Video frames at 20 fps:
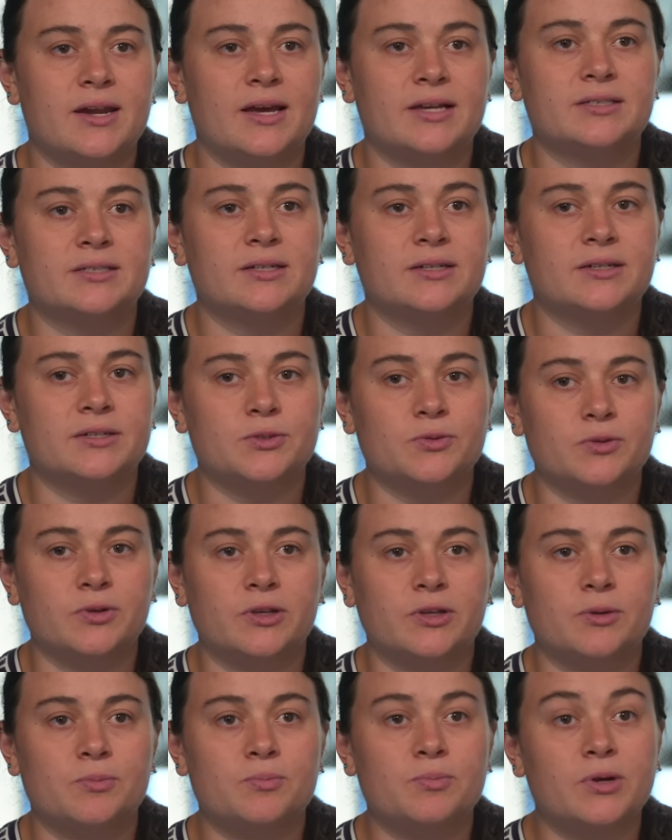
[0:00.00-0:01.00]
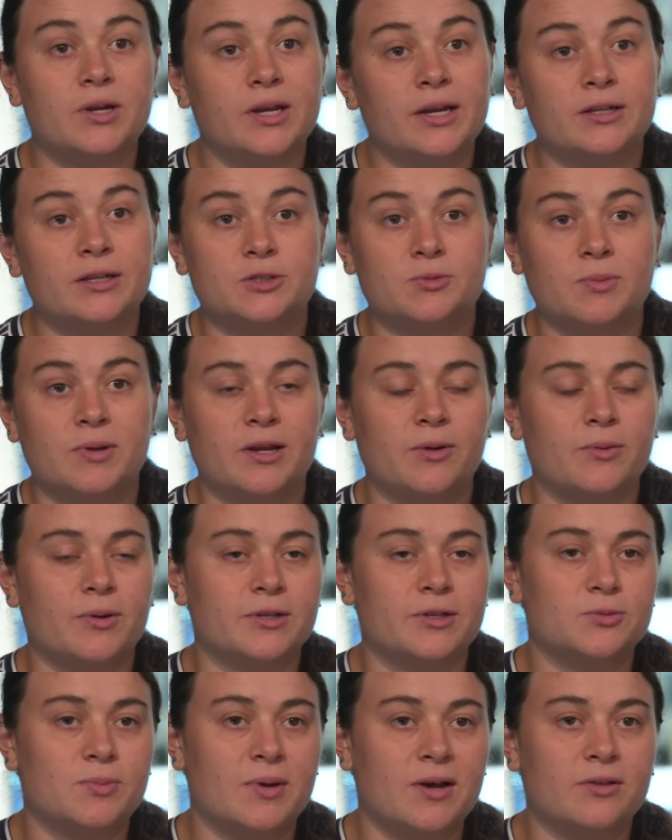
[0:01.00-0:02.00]
NASA is really putting its money where
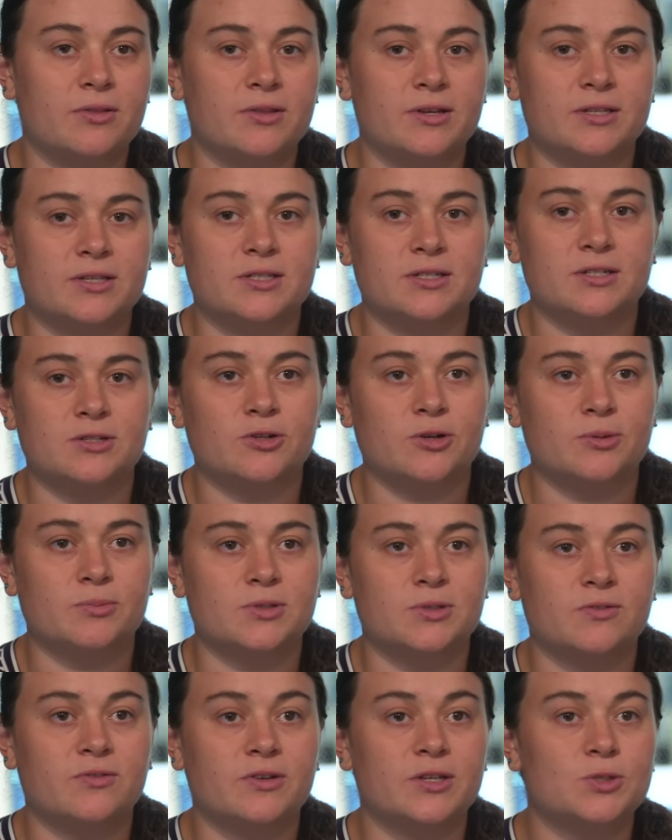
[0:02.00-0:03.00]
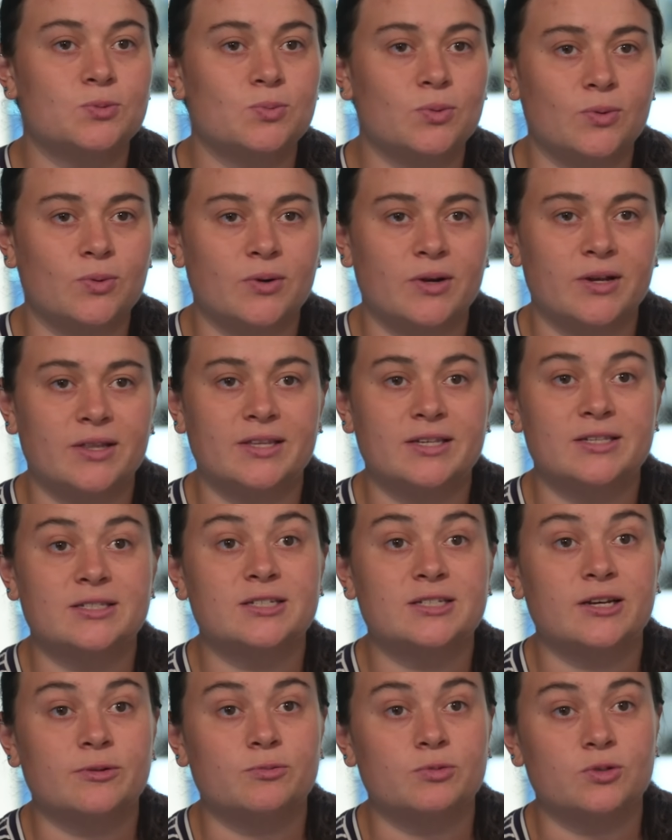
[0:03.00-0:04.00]
its mouth is in terms of exploring these
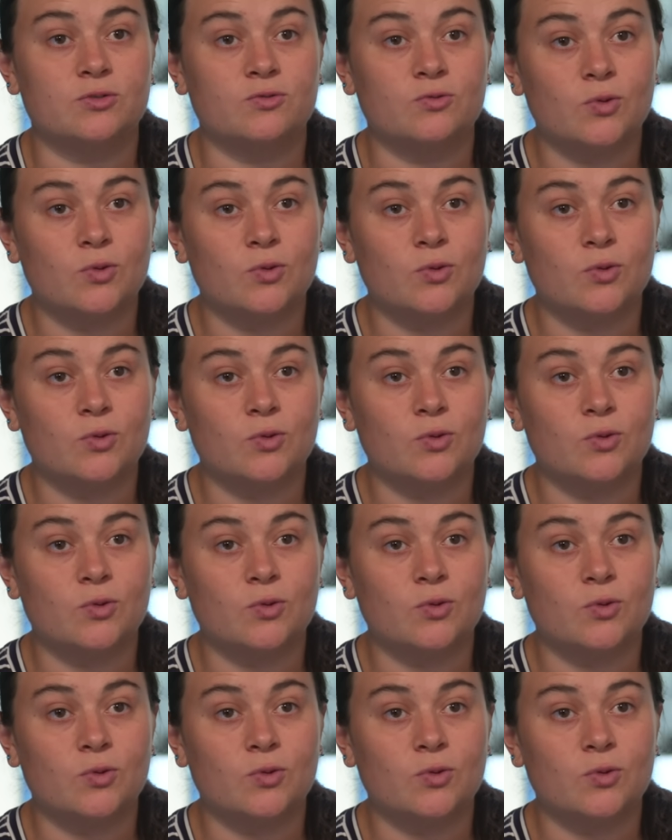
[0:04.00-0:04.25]
types of